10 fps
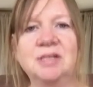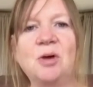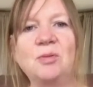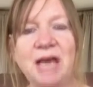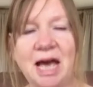
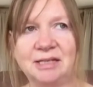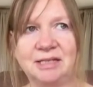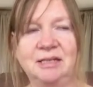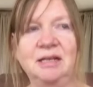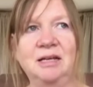So
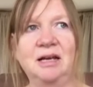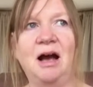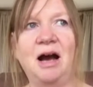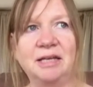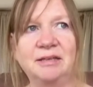yes,
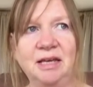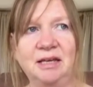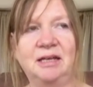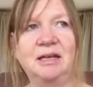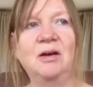I
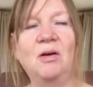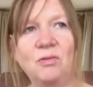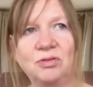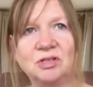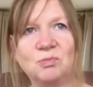think
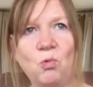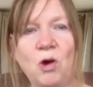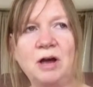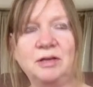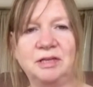this
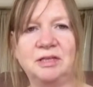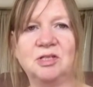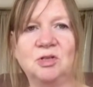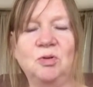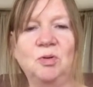work that the
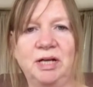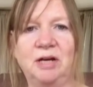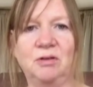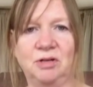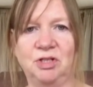school
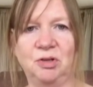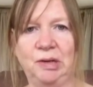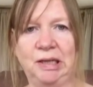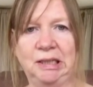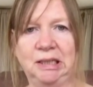here are
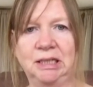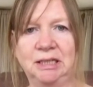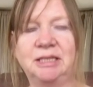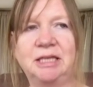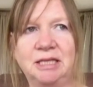doing,
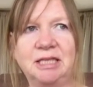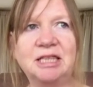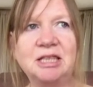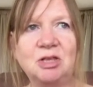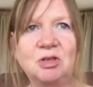
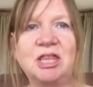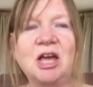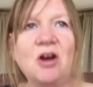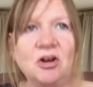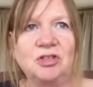
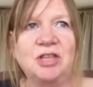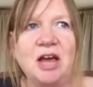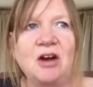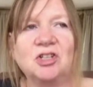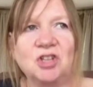they
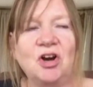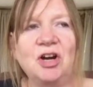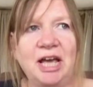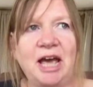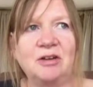are
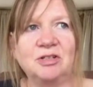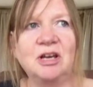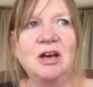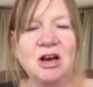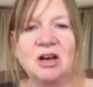turning out
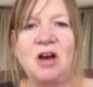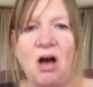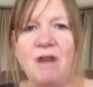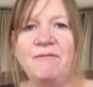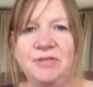
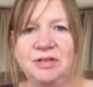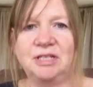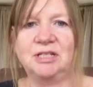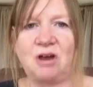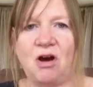
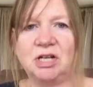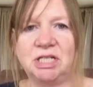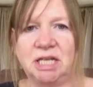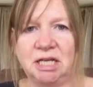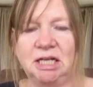confident,
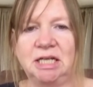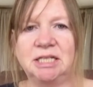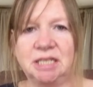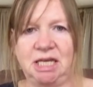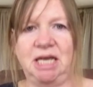
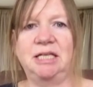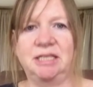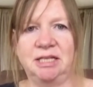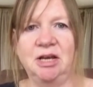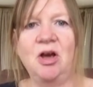articulate
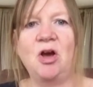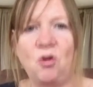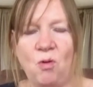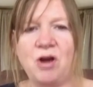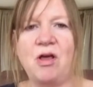kids
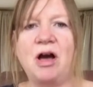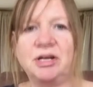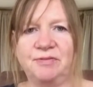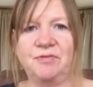who are not